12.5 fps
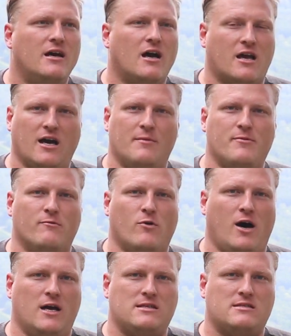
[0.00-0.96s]
a couple
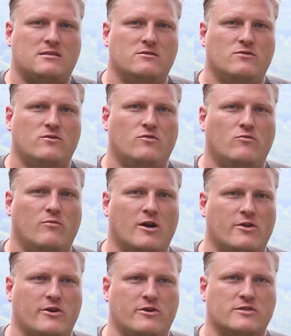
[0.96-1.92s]
watts
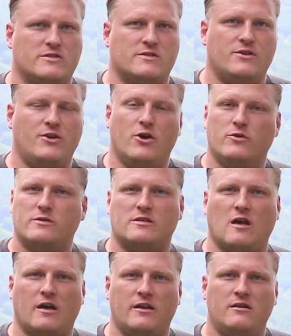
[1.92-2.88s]
where there's no
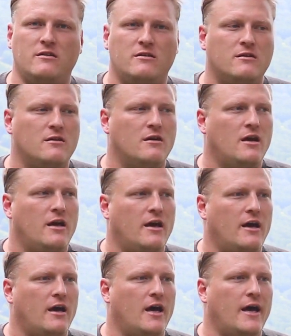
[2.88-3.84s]
sun
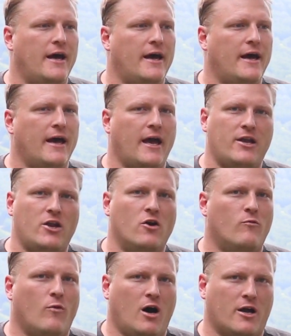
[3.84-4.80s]
and
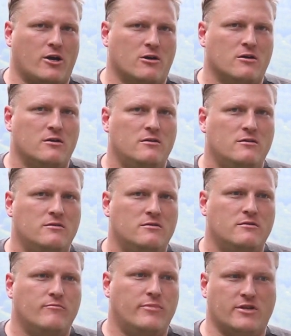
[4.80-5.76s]
no water,
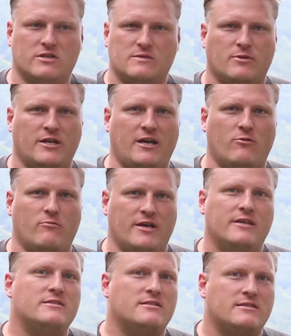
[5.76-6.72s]
but there's plenty of
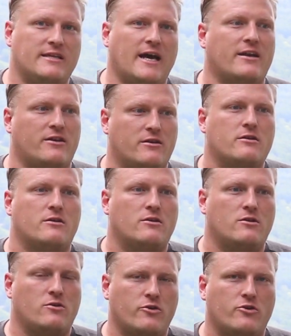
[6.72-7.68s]
wind, that
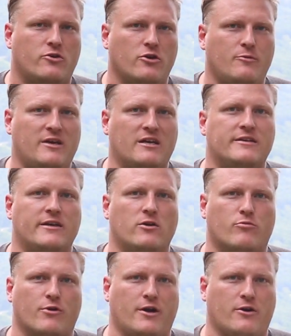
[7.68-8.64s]
could be a
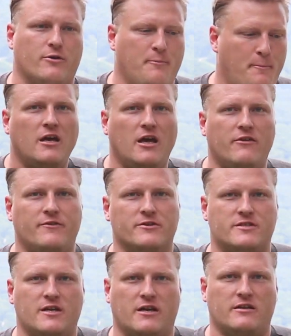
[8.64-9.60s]
deal breaker. If you're
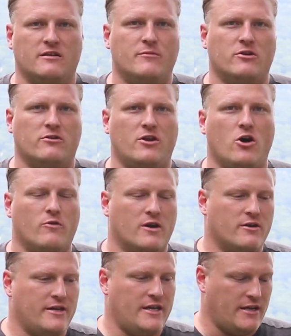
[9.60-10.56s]
stuck in the middle of
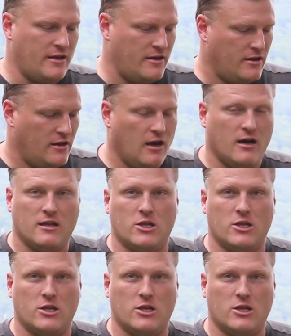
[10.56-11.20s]
nowhere and need a